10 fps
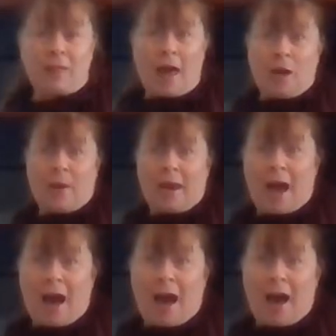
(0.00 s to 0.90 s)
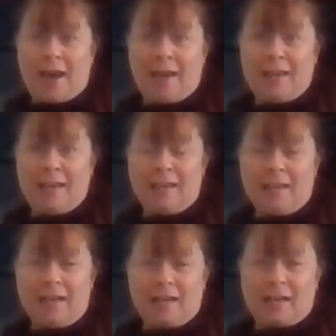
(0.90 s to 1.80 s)
Fly away, High.
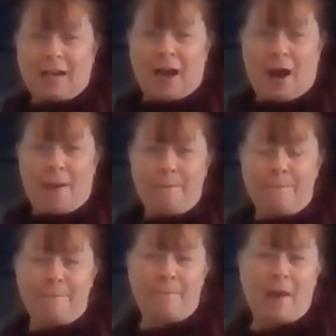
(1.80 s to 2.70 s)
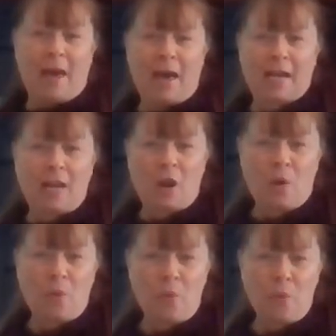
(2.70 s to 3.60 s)
Come back,
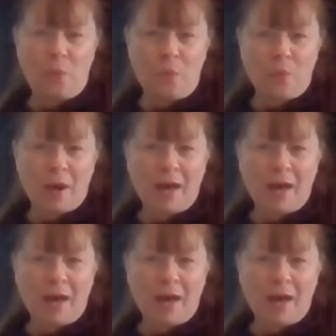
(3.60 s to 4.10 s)
Low.